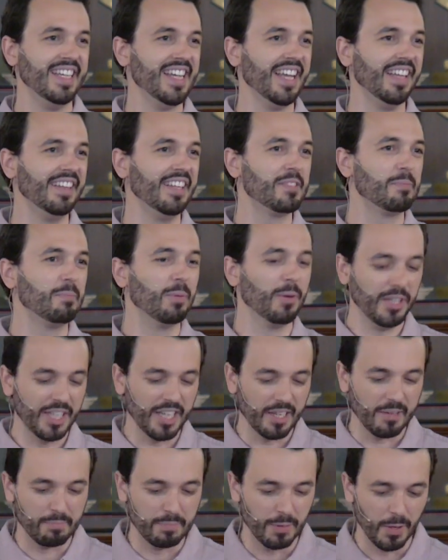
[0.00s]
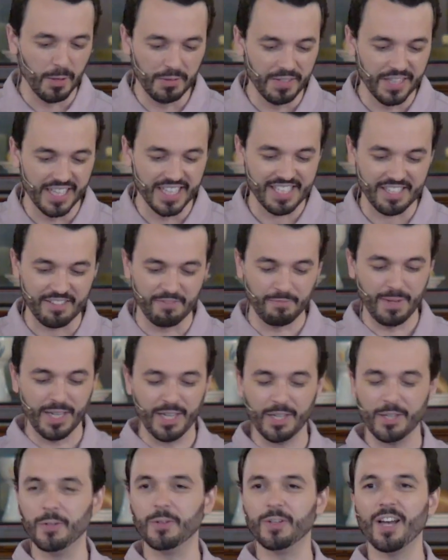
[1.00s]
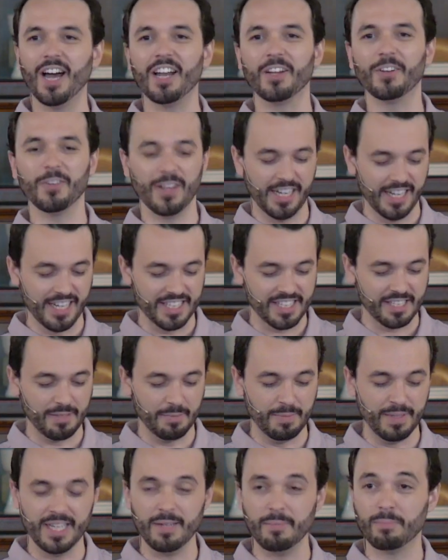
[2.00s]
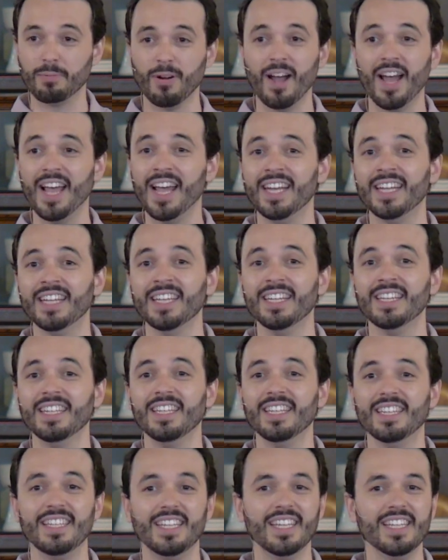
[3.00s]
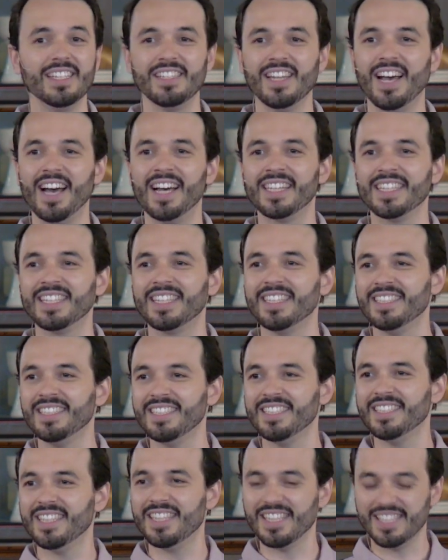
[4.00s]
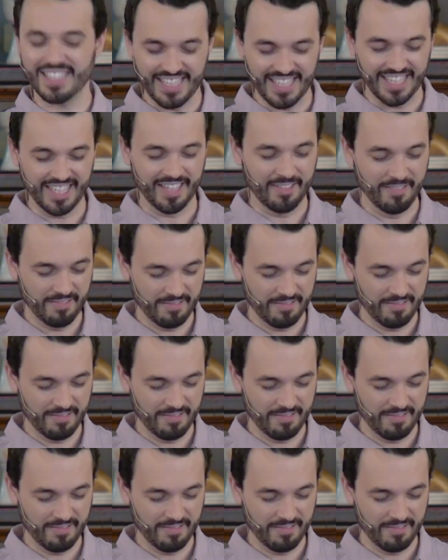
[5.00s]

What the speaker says: in this brilliant boldness of being who God created us to be, pride is not a sin.